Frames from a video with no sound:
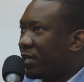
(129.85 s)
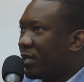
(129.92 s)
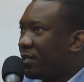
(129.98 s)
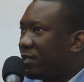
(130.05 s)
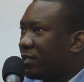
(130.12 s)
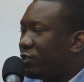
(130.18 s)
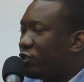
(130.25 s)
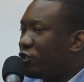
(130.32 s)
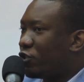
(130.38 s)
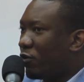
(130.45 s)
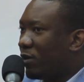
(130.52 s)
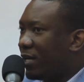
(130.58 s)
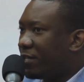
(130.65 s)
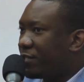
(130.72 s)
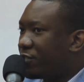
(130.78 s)
that the
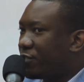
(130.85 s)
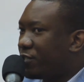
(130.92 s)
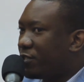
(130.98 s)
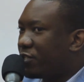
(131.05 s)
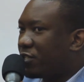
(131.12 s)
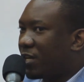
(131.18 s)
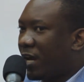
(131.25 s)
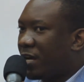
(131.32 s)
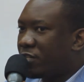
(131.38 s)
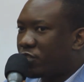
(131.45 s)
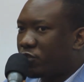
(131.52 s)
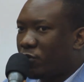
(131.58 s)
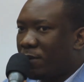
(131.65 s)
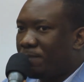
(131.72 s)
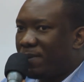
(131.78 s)
tallest
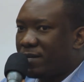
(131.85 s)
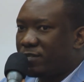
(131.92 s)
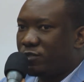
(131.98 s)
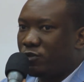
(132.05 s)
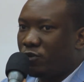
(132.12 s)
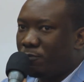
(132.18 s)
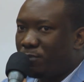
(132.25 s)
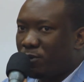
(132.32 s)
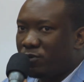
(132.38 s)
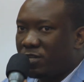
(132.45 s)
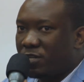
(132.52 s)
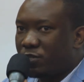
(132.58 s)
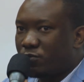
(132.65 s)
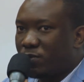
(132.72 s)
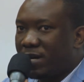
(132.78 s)
skyscrapers, you know,
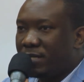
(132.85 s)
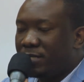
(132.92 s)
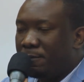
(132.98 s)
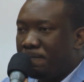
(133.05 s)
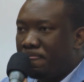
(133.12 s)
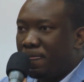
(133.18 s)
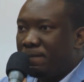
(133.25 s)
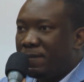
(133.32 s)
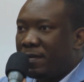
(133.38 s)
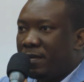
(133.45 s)
buildings, right?